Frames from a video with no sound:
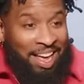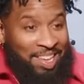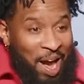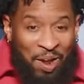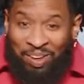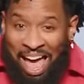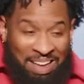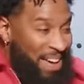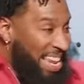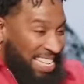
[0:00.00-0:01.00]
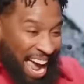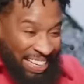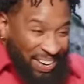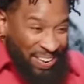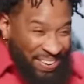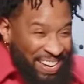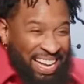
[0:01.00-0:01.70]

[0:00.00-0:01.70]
Y'all don't like me today, do you?